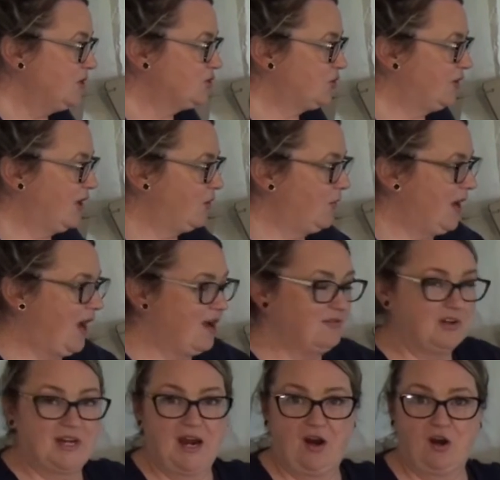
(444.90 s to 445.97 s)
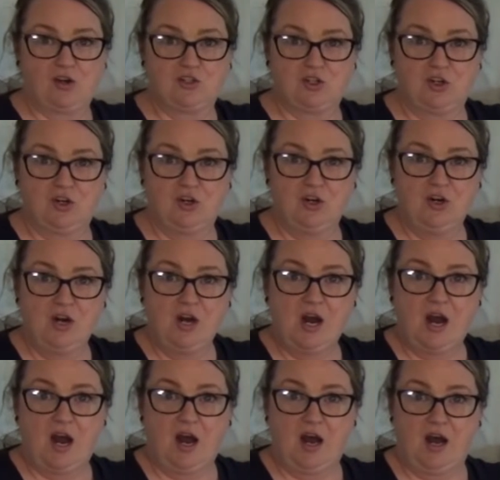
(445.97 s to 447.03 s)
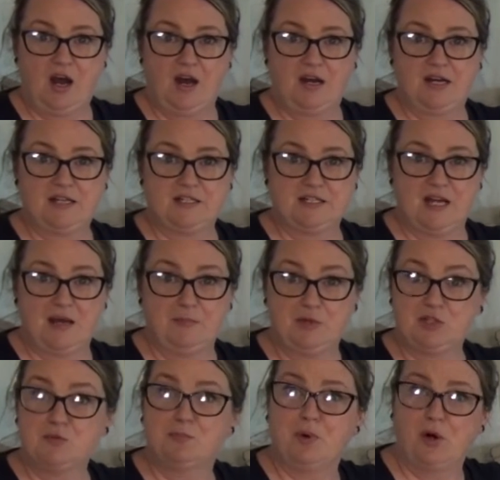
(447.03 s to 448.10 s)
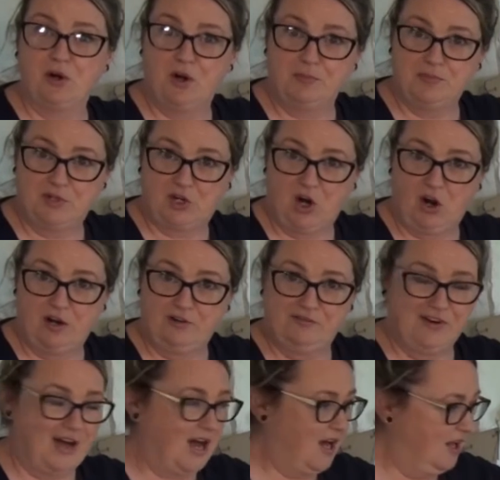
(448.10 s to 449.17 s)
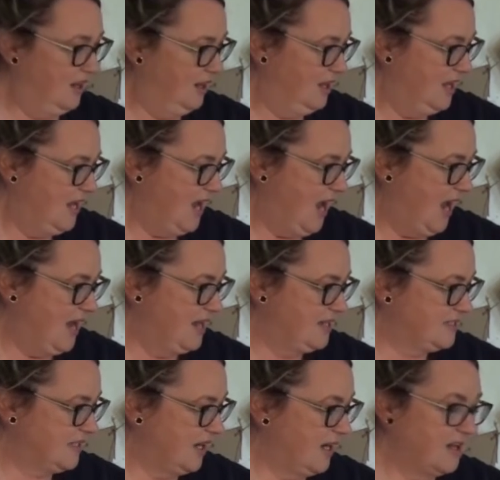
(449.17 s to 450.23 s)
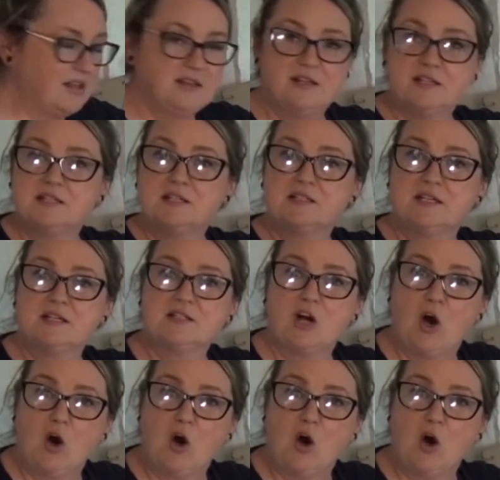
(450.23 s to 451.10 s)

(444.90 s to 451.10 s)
So here we have a character, his name is Bonhomme de Carnaval, and this is his